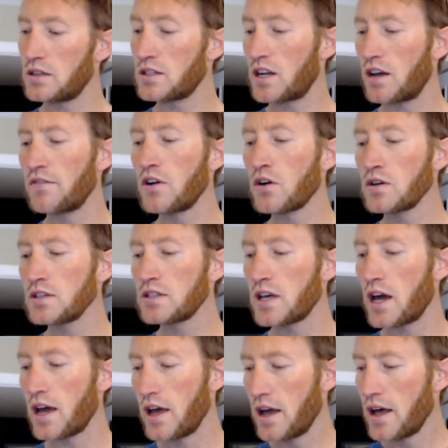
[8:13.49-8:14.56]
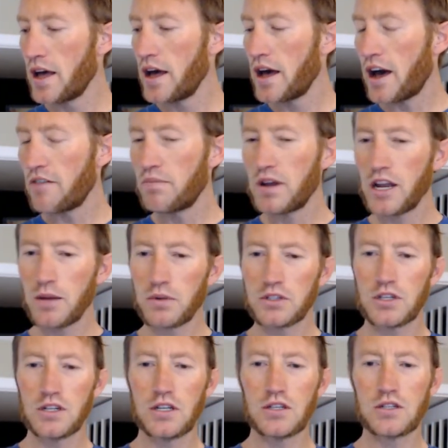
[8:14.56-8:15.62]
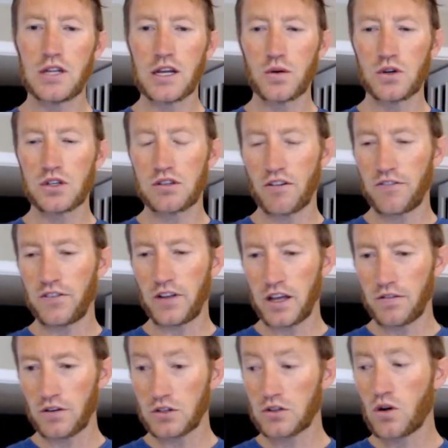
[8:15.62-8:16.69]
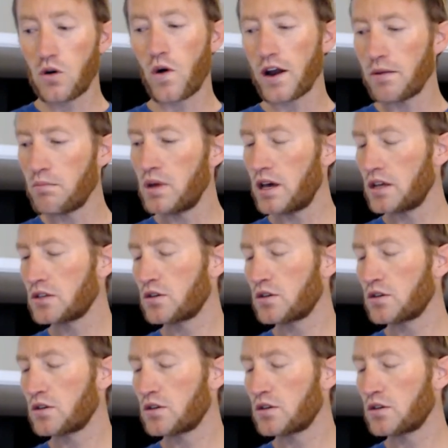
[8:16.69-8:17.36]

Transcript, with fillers: And I've noticed that I've been able to distinguish the flavors quite a bit.